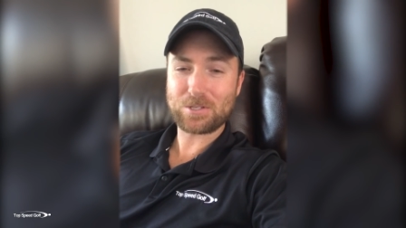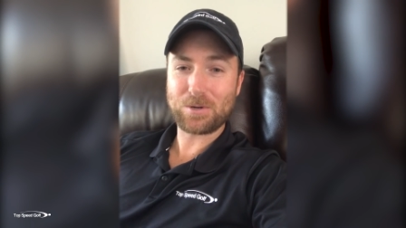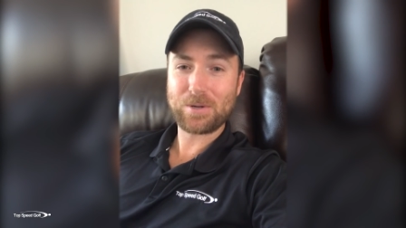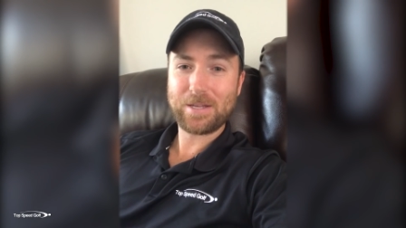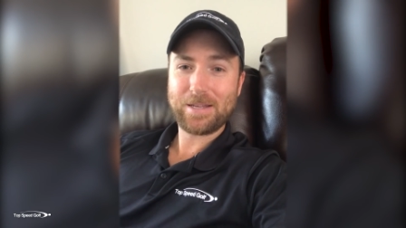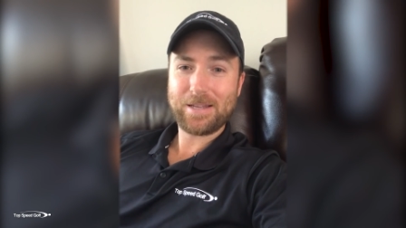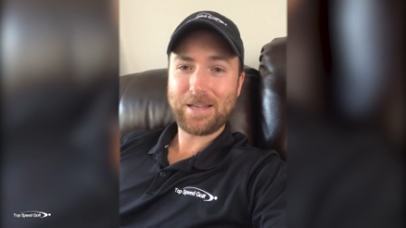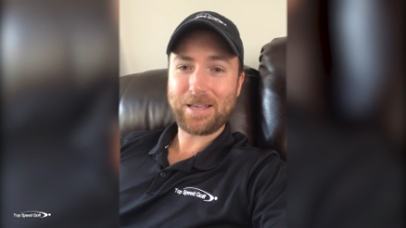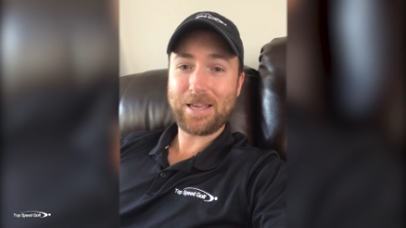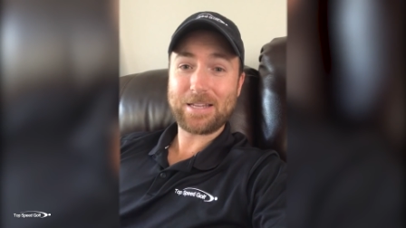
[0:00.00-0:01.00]
So,
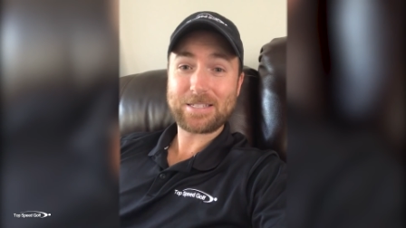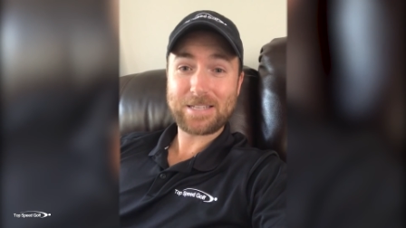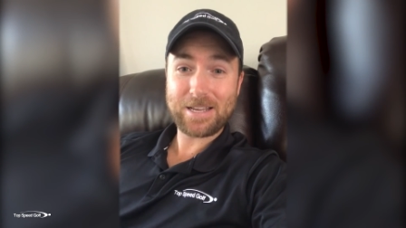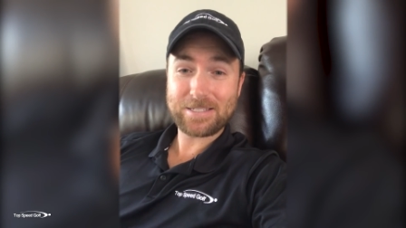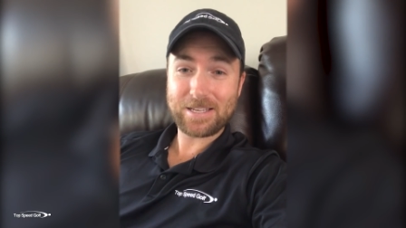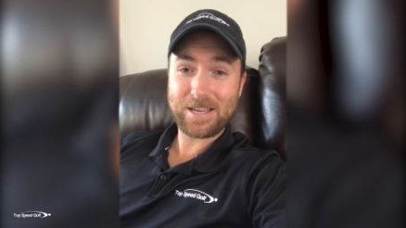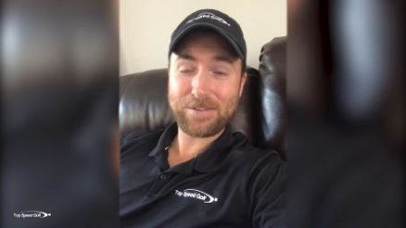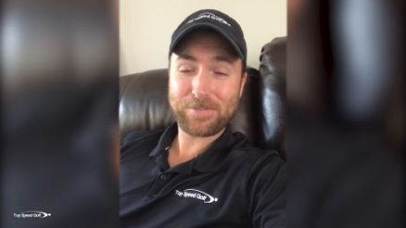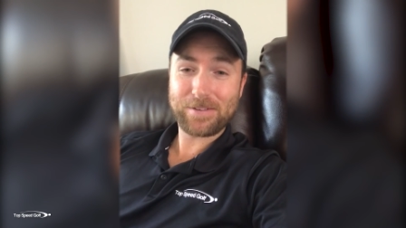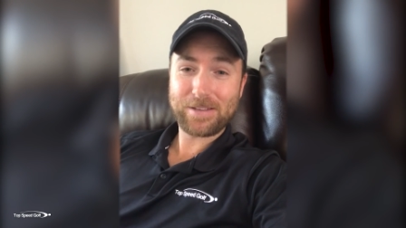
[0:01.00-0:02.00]
again, stay
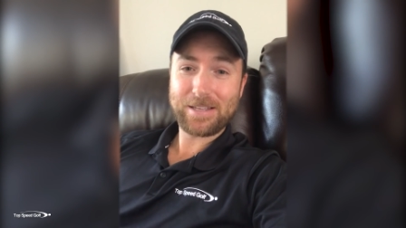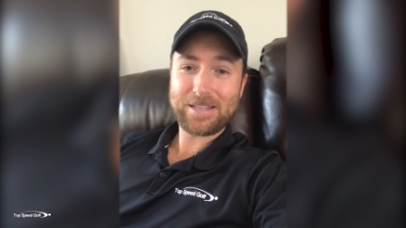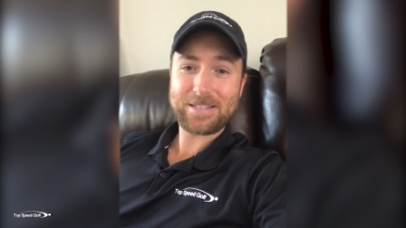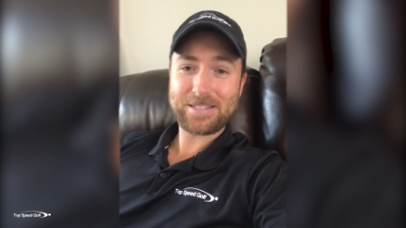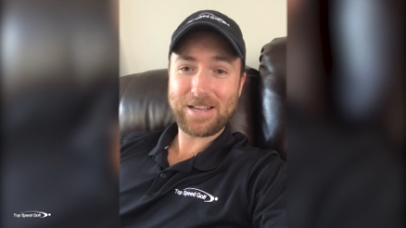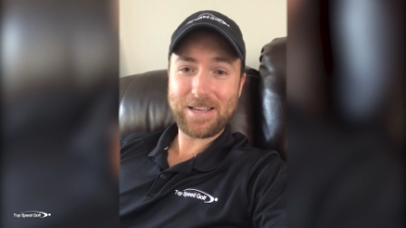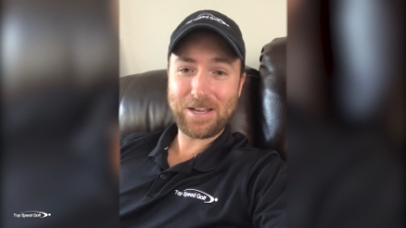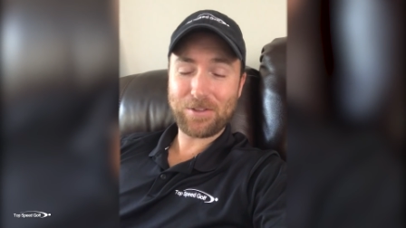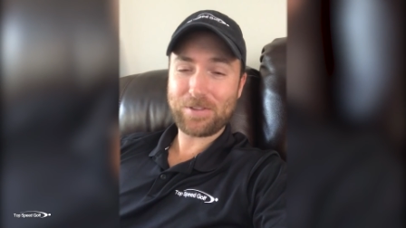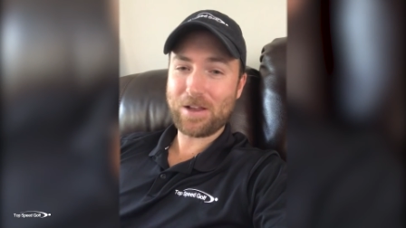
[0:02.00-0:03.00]
safe, stay
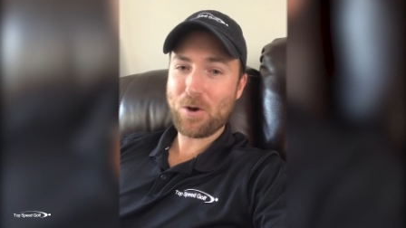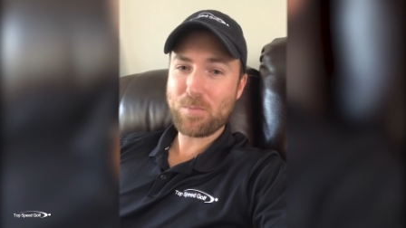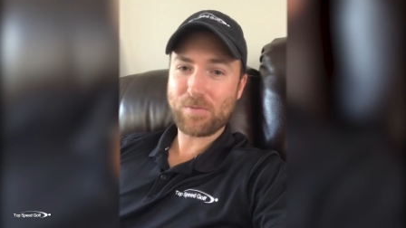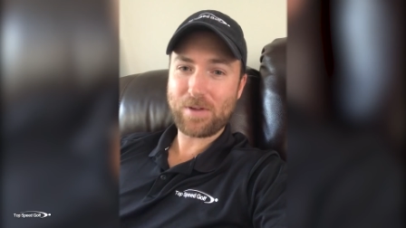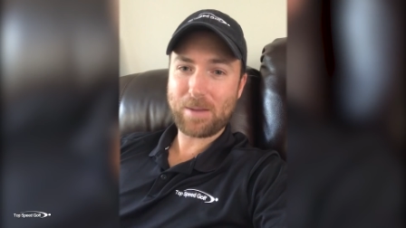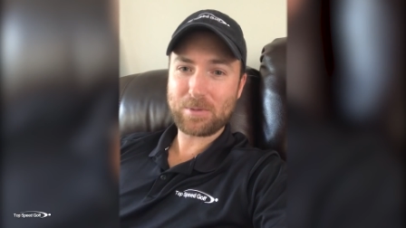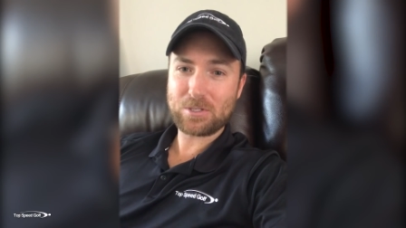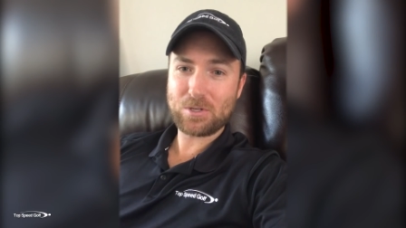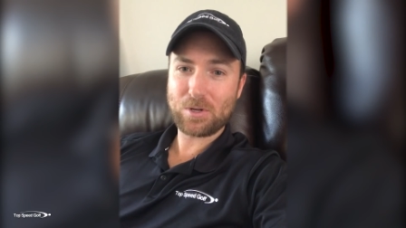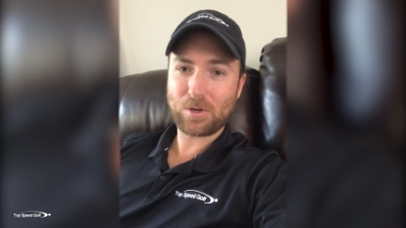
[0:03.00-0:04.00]
healthy. I hope your family's
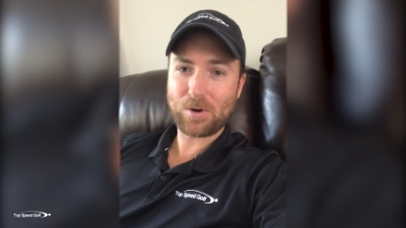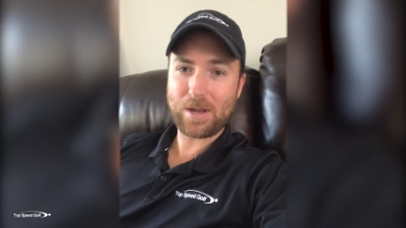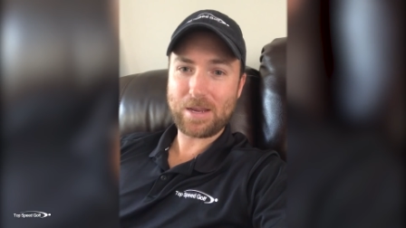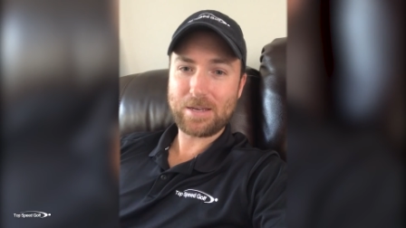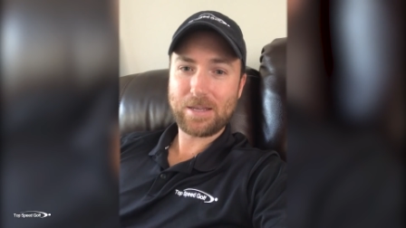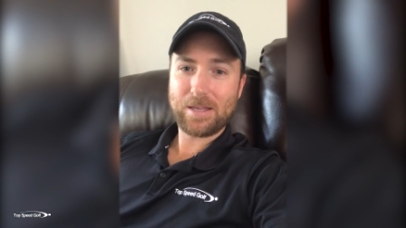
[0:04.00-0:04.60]
doing great.